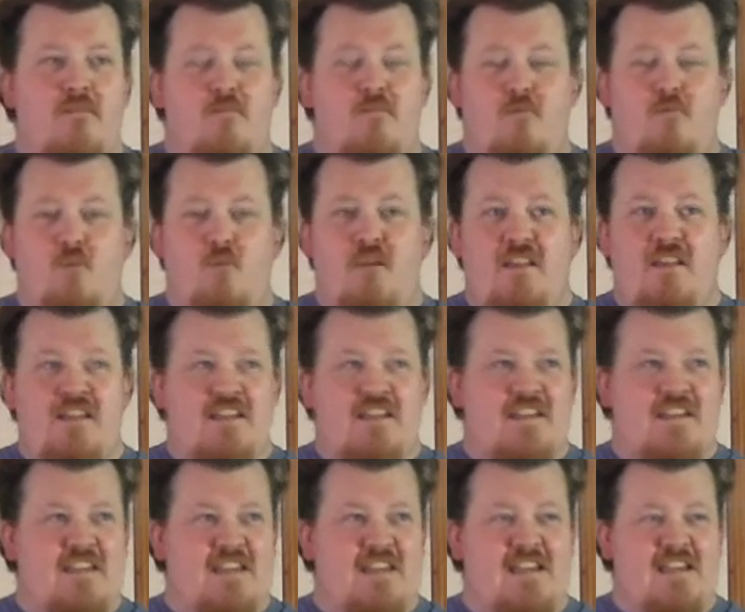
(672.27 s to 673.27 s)

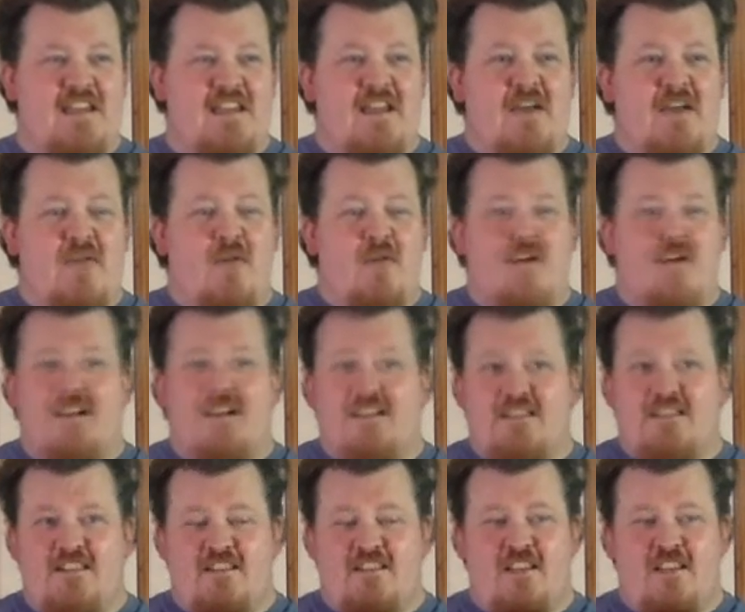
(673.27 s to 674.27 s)
wanting
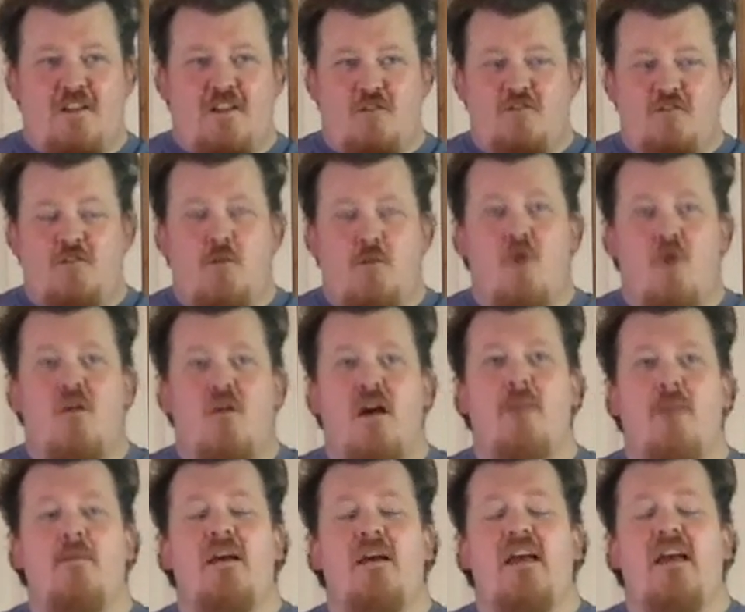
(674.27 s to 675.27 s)
to, smoke
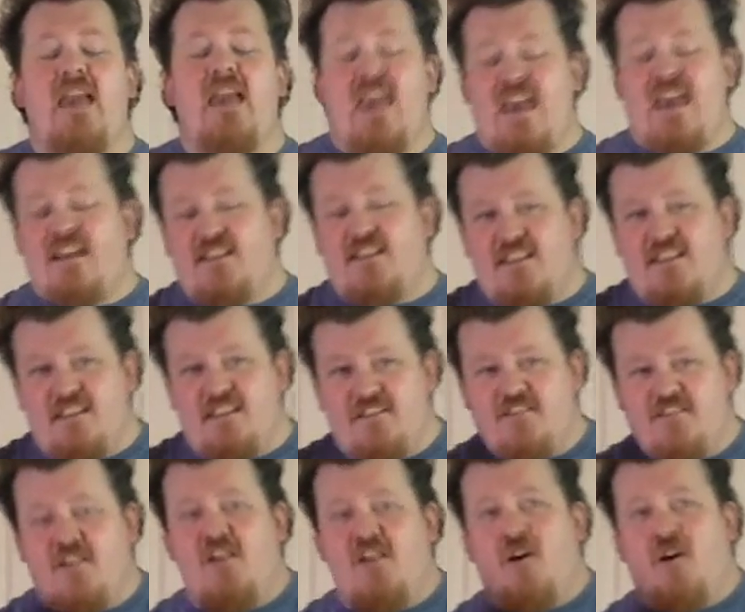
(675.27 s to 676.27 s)
up and
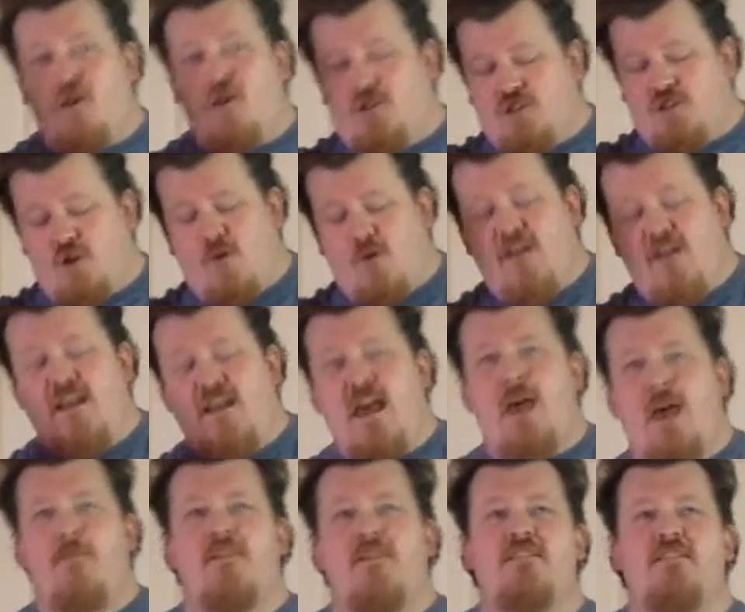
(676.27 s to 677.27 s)
is also
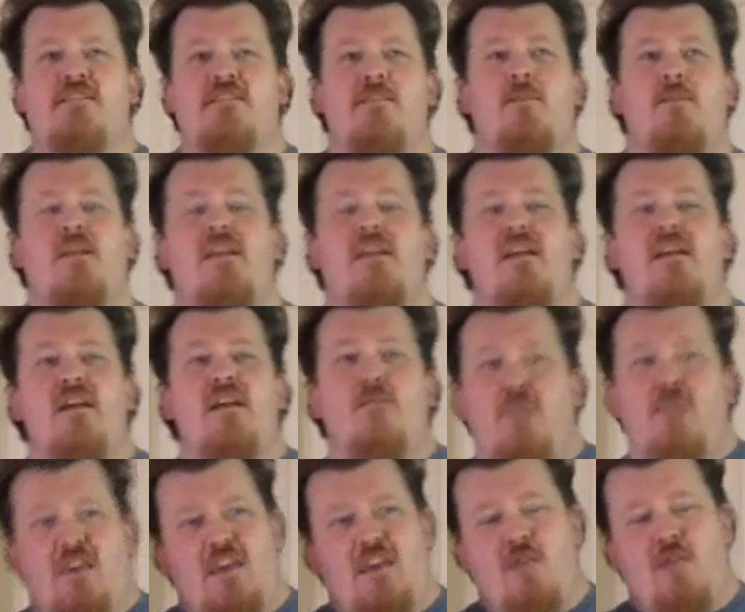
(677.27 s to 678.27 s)
happens to be
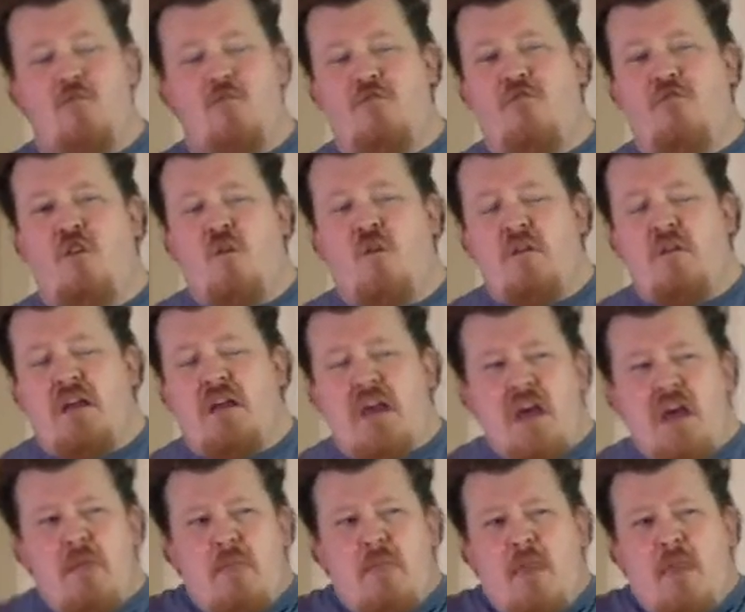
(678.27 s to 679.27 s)
picky with food,
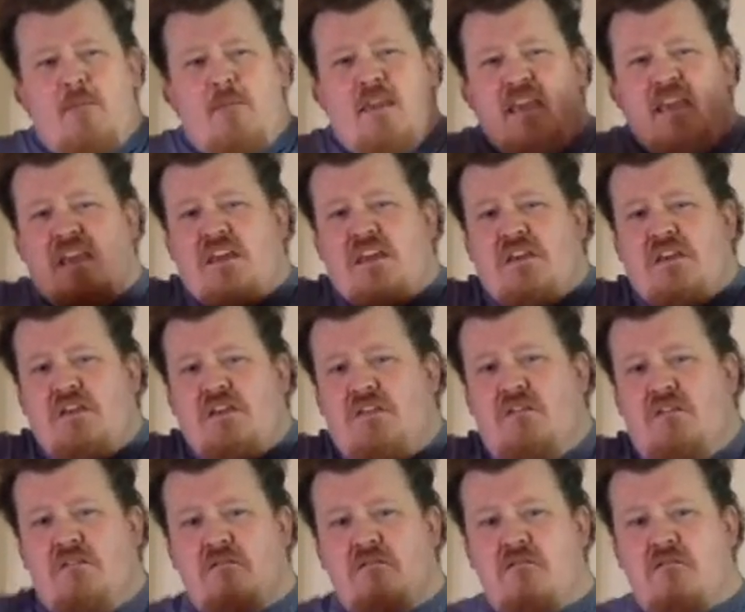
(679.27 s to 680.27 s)
maybe
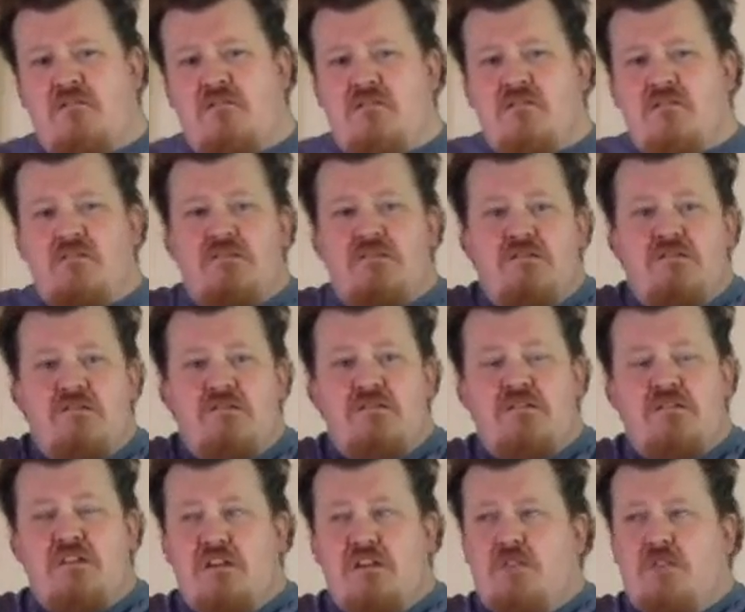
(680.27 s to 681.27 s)

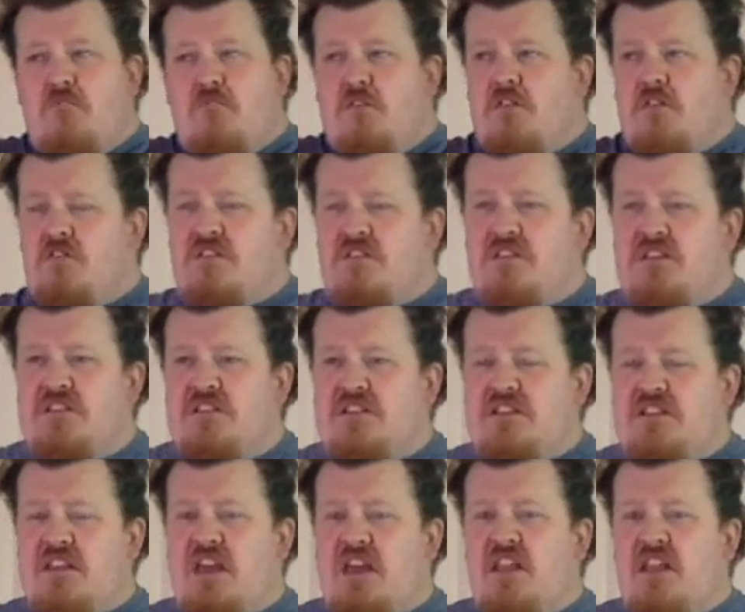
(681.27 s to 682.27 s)
put those things
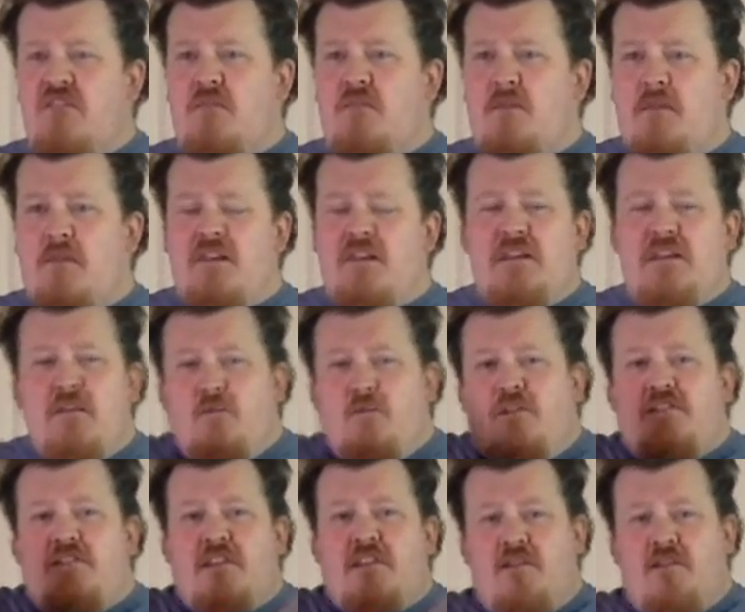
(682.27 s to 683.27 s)
together, maybe
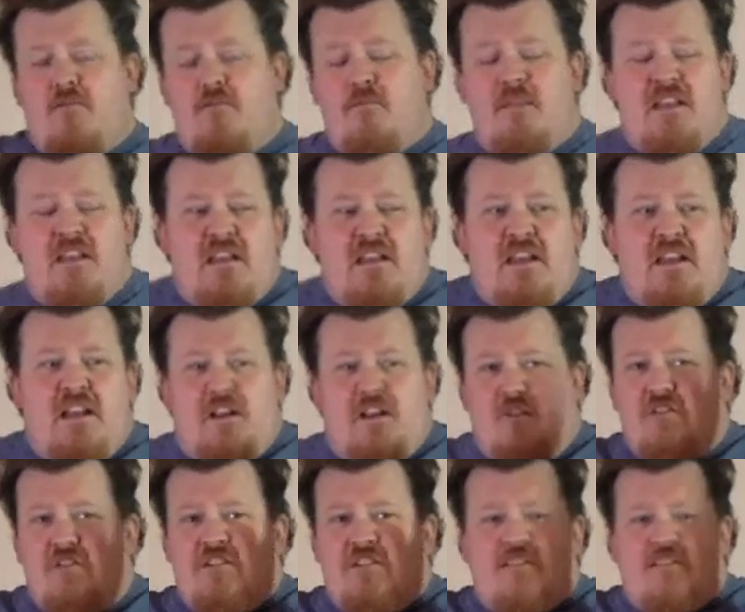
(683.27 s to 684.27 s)
present them. I don't
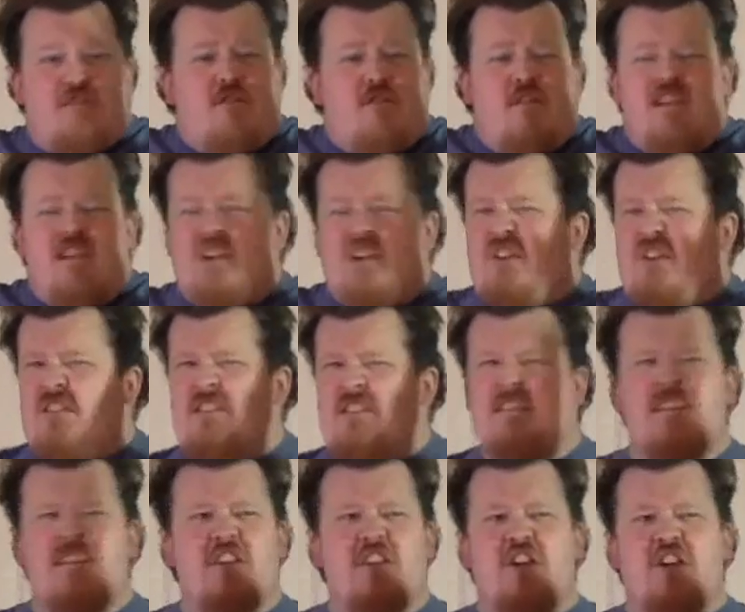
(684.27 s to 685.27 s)
know, just a
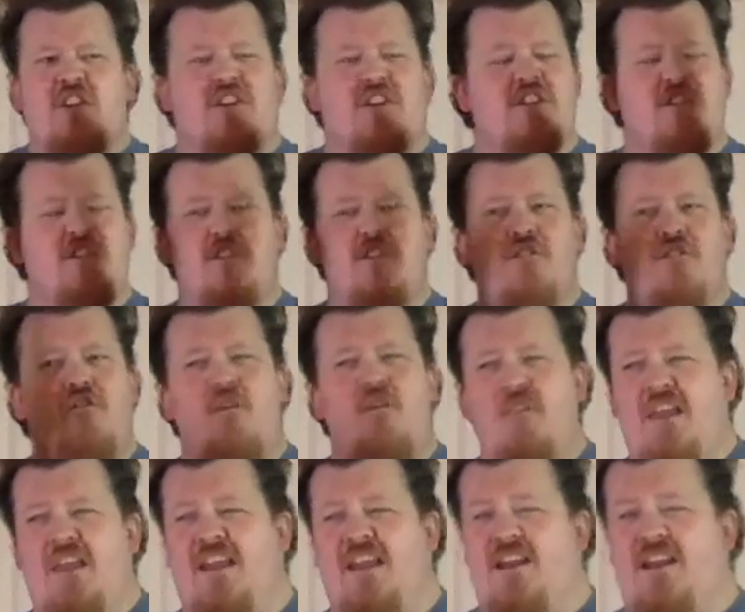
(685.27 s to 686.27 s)
suggestion, just throwing
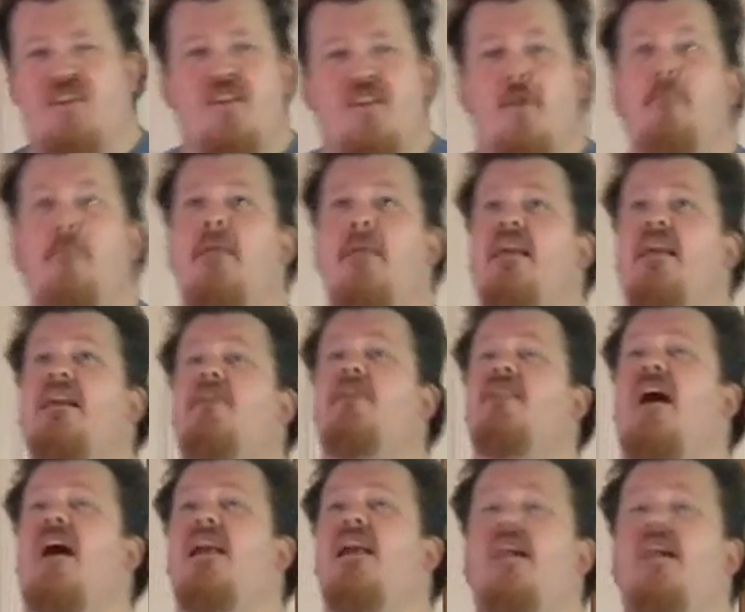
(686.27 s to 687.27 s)
that out there. Make of
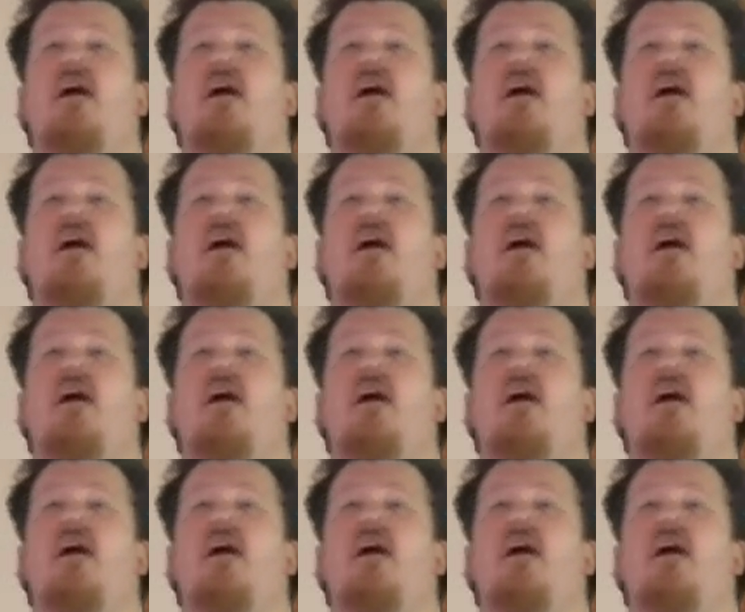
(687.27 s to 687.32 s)
that